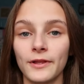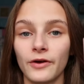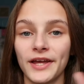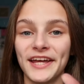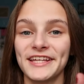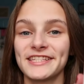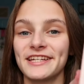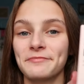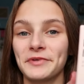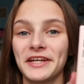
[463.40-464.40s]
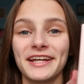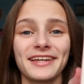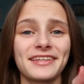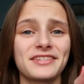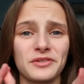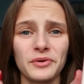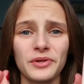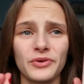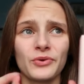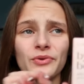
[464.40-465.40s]
pillowcase in pink. So
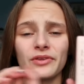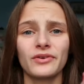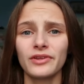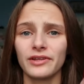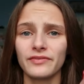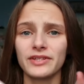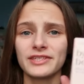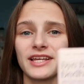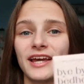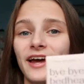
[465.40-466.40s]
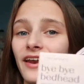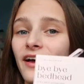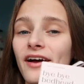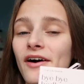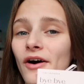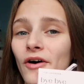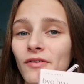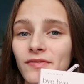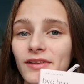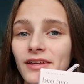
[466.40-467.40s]
cute, literally love this. And
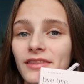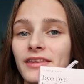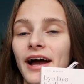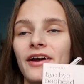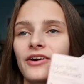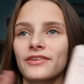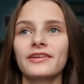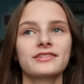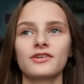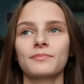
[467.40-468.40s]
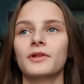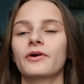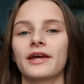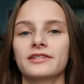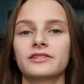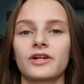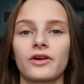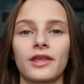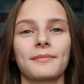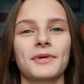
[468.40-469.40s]
hopefully, I heard that silk pillowcases
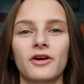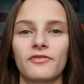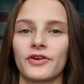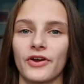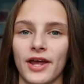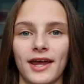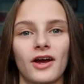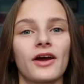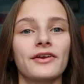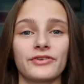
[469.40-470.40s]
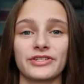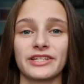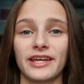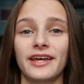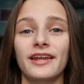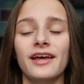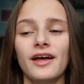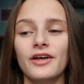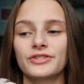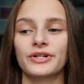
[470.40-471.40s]
are like better for your hair and your skin.
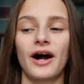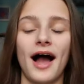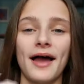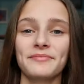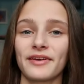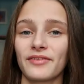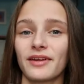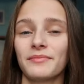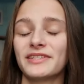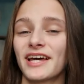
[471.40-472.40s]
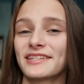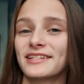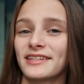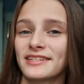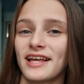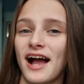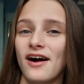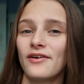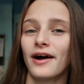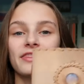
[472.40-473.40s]
So I'm definitely gonna be testing this
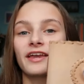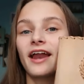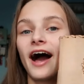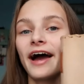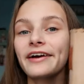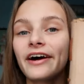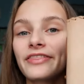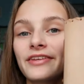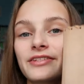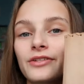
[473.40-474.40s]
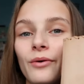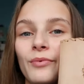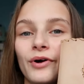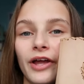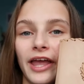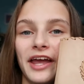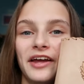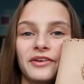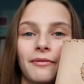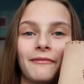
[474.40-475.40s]
out. And then I got this notebook
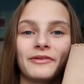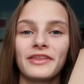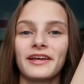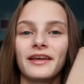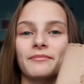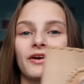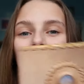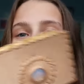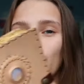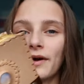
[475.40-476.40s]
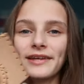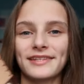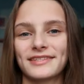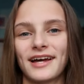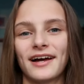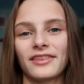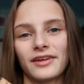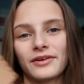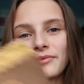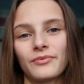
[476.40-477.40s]
and you're probably thinking, Mary, what is that?
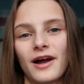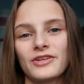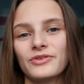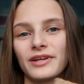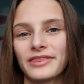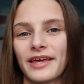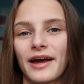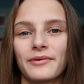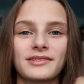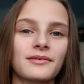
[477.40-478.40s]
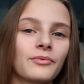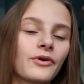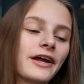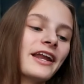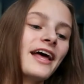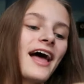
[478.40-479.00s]
Like, why'd you get that? What's the point?